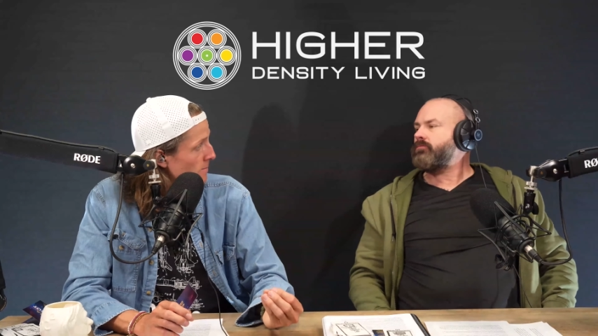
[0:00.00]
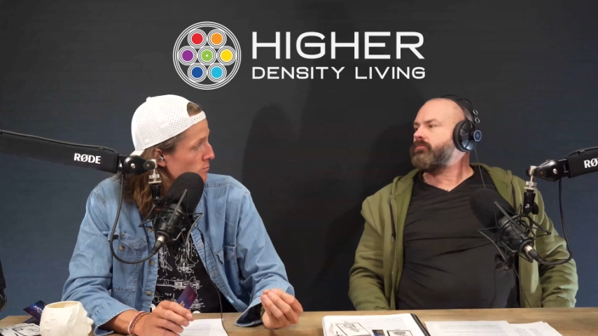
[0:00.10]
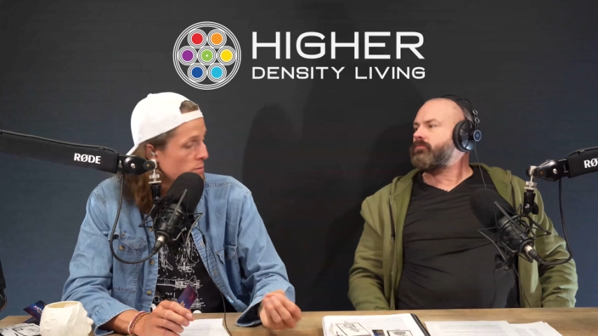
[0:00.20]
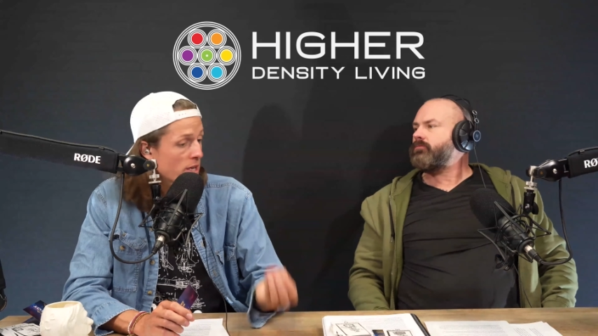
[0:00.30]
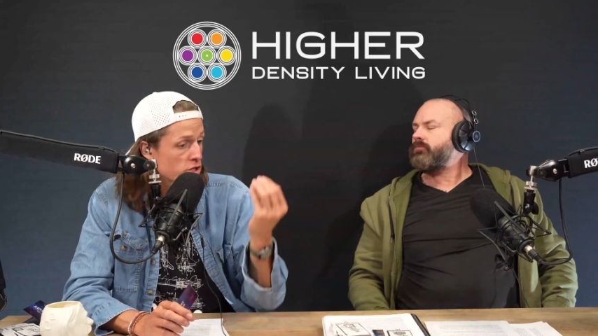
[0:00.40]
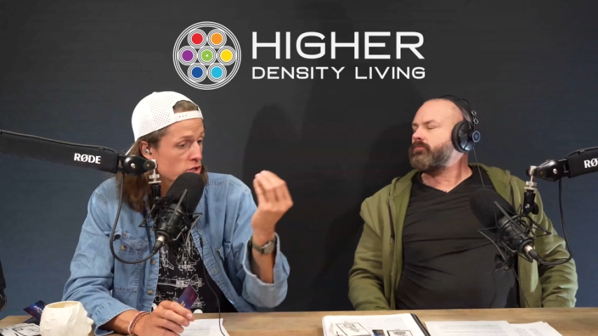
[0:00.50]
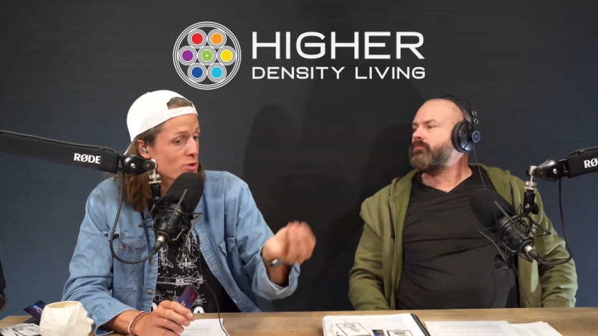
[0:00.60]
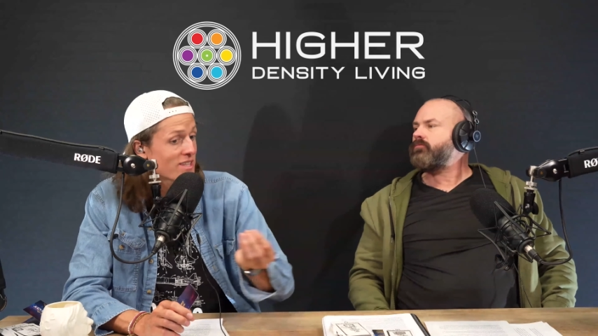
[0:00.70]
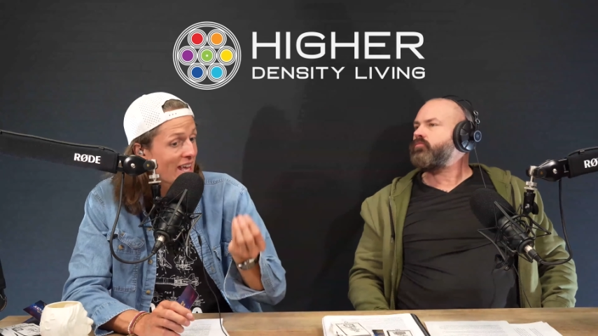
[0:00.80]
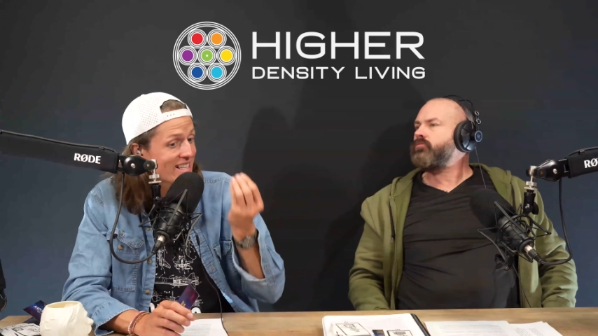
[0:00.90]
Speaker 1: Because those
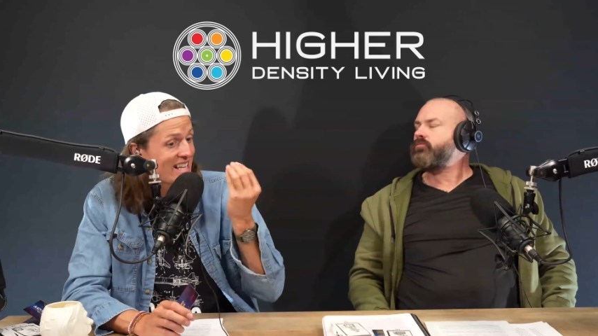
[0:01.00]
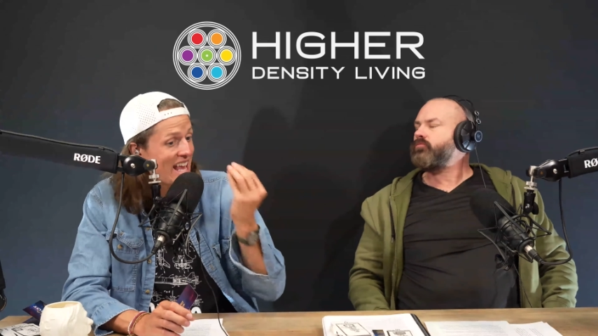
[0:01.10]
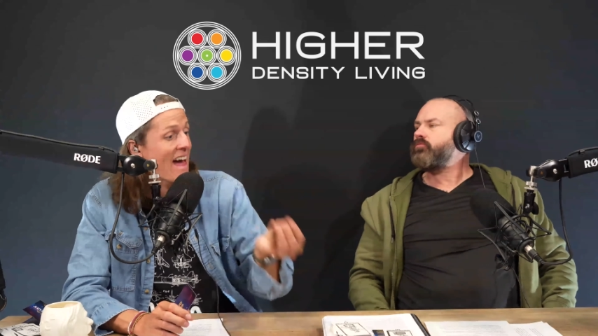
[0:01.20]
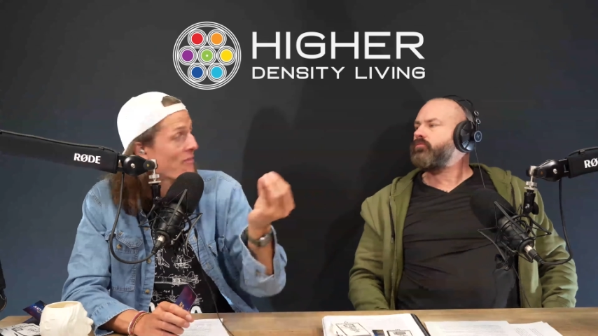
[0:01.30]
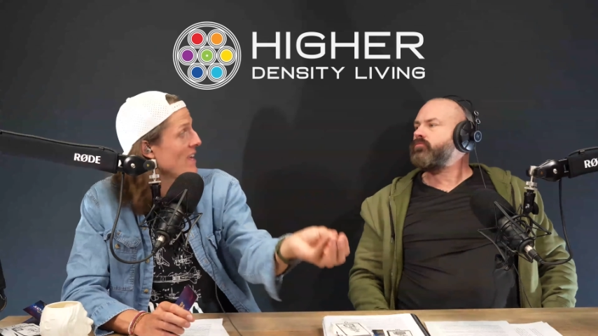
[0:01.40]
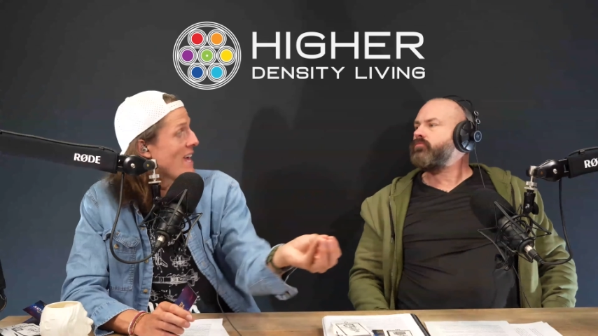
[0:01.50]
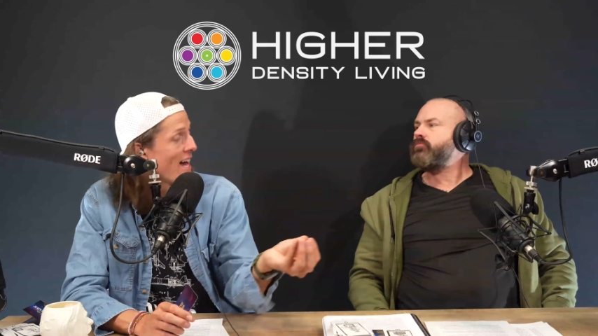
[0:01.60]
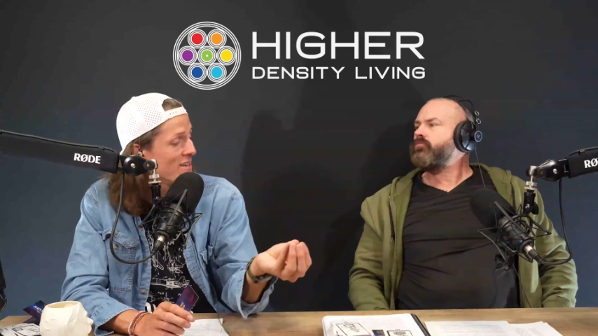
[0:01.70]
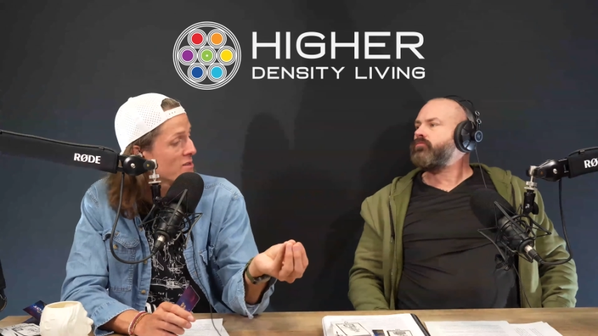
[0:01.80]
things at the end,